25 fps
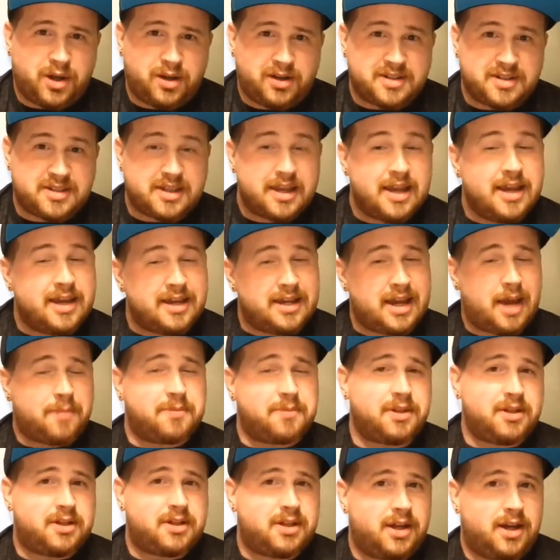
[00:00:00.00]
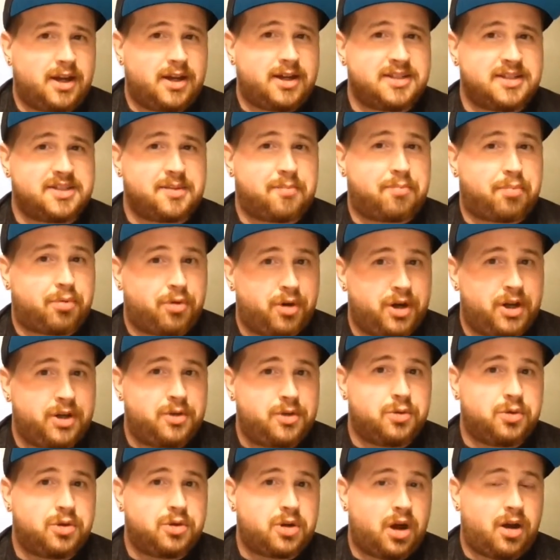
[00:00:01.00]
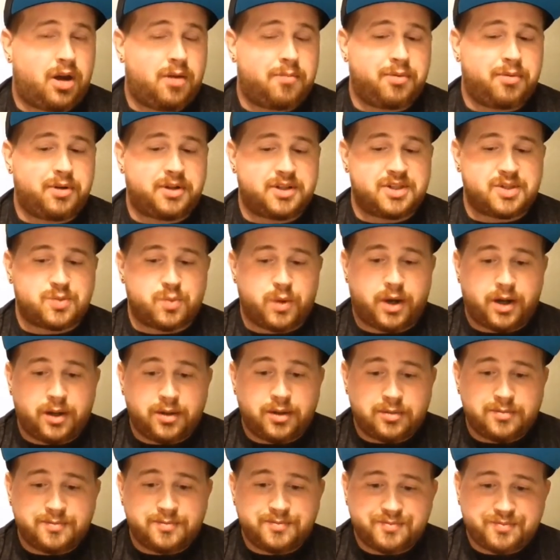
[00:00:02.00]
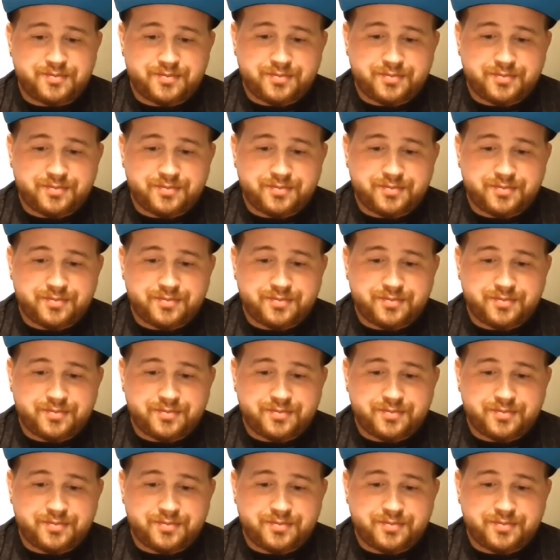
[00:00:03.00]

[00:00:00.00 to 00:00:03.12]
because Captain Canuck is a pretty cool comic book as well.